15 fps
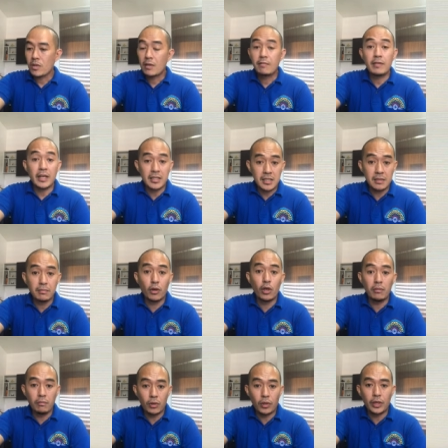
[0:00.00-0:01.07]
flexible
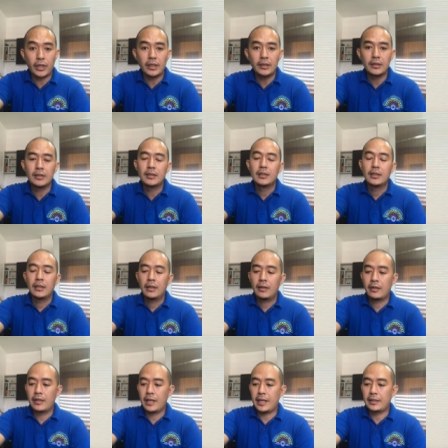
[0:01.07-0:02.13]
more
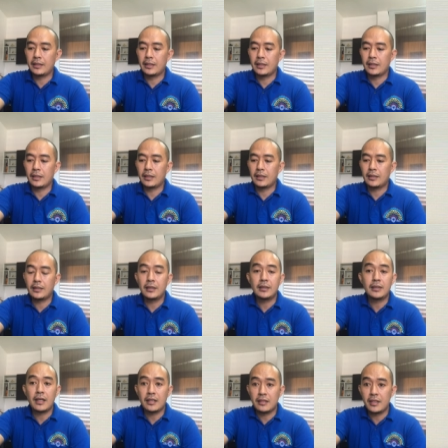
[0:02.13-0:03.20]
than in
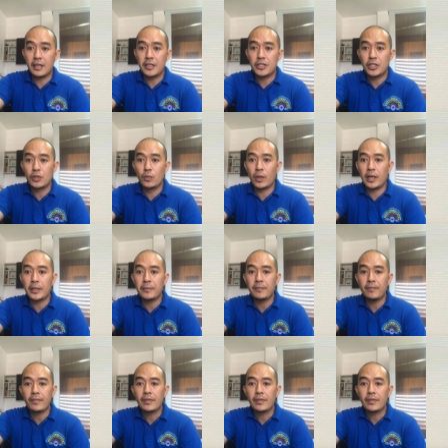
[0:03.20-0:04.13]
the rigid one.